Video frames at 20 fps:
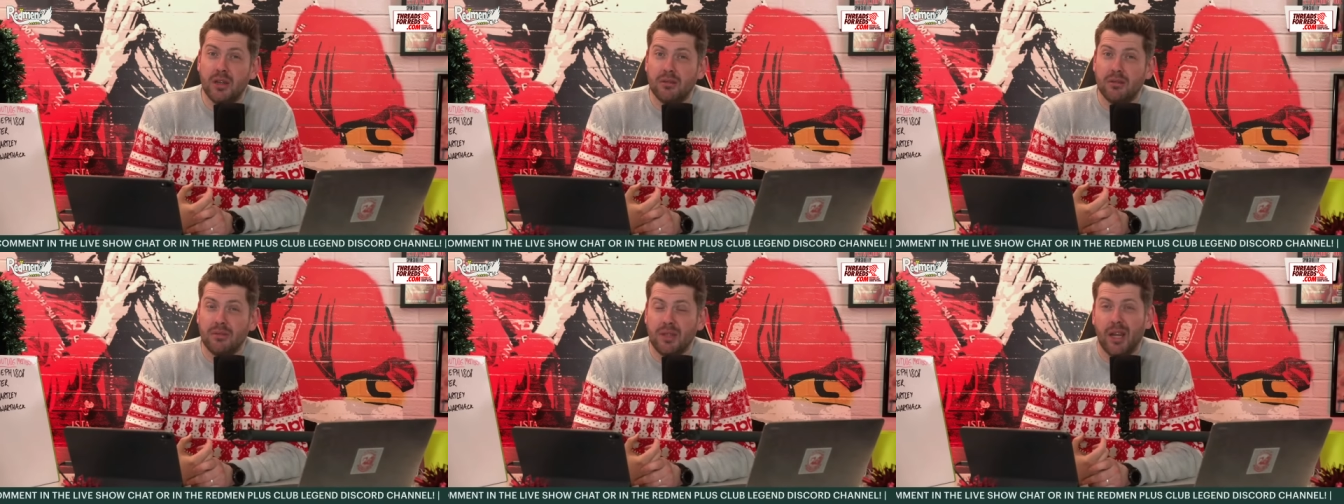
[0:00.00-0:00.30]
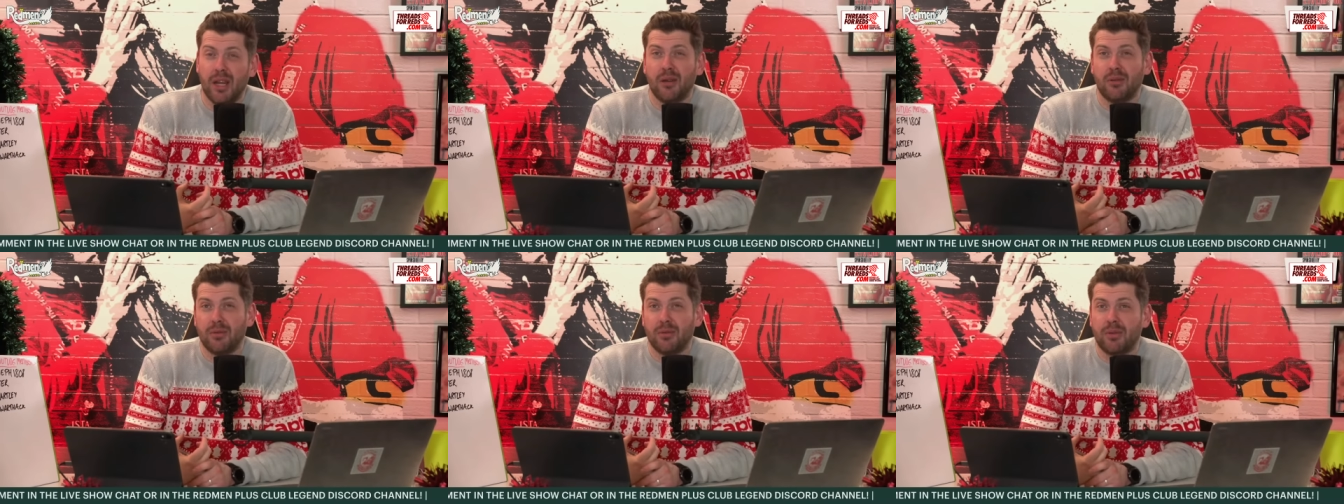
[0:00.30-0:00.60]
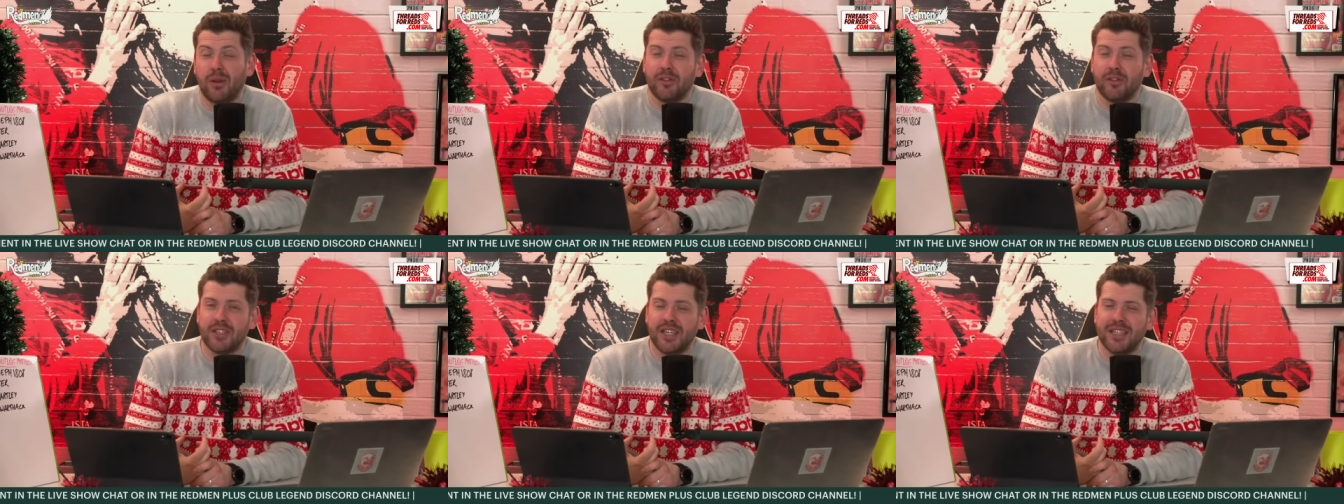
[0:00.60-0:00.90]
you know,
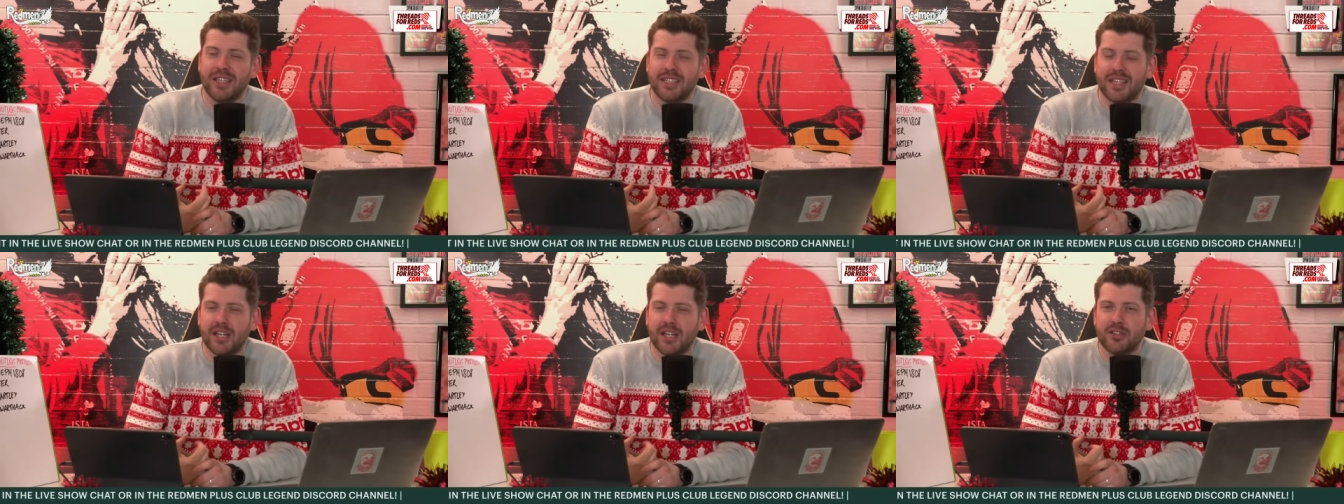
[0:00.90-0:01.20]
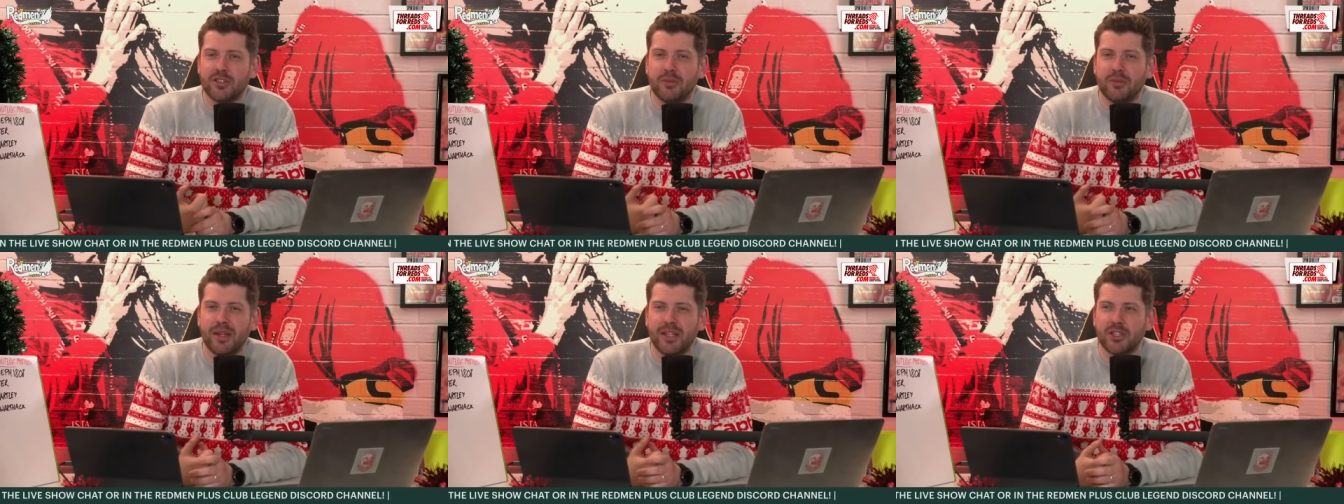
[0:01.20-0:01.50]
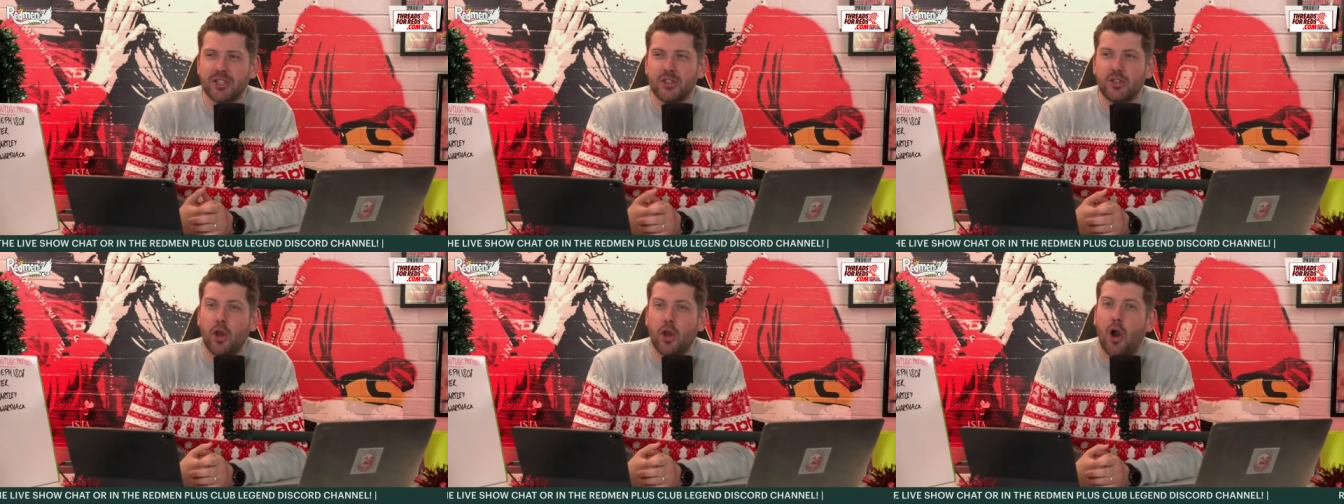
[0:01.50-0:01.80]
obviously international
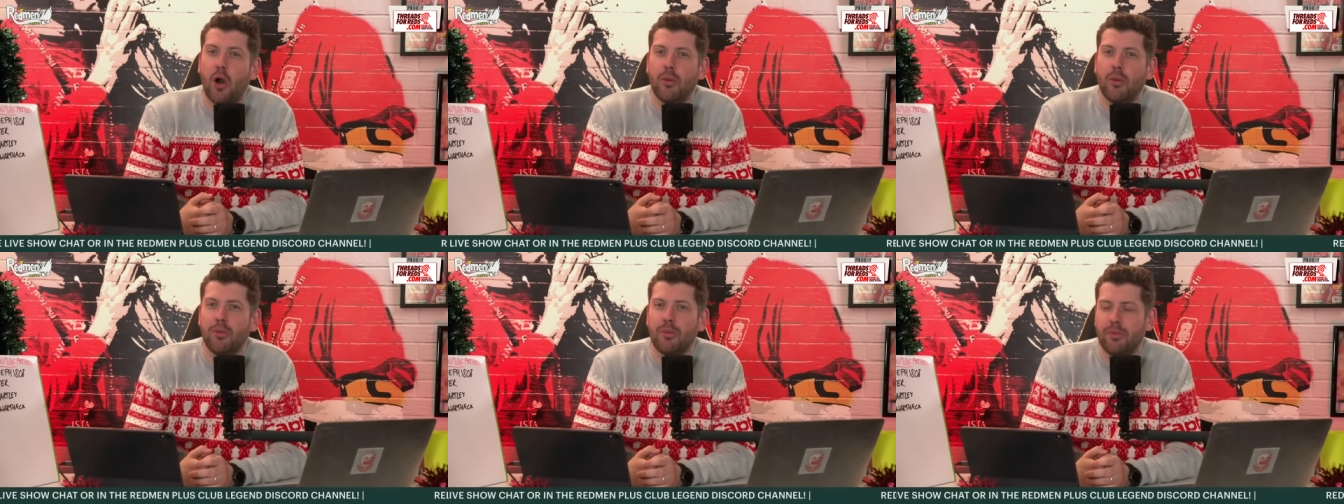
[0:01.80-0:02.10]
medals are not